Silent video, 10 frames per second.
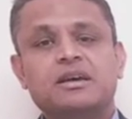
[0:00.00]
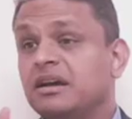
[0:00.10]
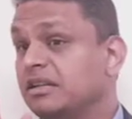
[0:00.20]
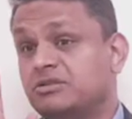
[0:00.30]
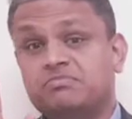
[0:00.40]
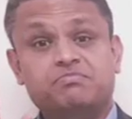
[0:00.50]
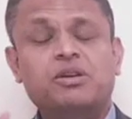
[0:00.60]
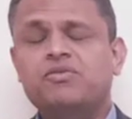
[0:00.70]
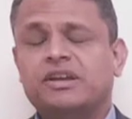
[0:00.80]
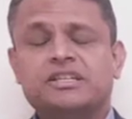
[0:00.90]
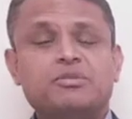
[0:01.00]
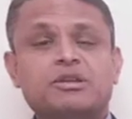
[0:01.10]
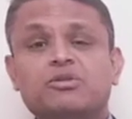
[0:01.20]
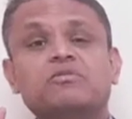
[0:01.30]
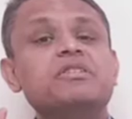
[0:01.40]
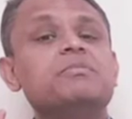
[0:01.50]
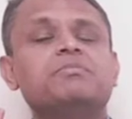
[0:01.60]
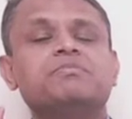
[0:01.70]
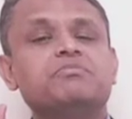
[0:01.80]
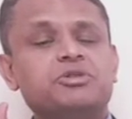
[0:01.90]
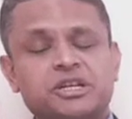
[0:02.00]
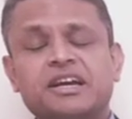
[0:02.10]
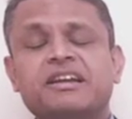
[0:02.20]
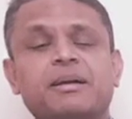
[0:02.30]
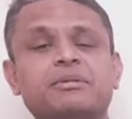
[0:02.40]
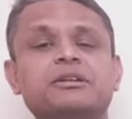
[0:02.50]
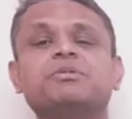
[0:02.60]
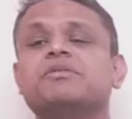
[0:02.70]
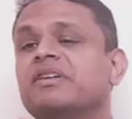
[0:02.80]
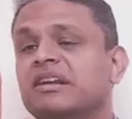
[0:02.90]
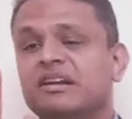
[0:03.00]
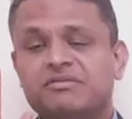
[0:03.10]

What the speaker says: It's perfect. I mean, we shrink wrapped it perfectly,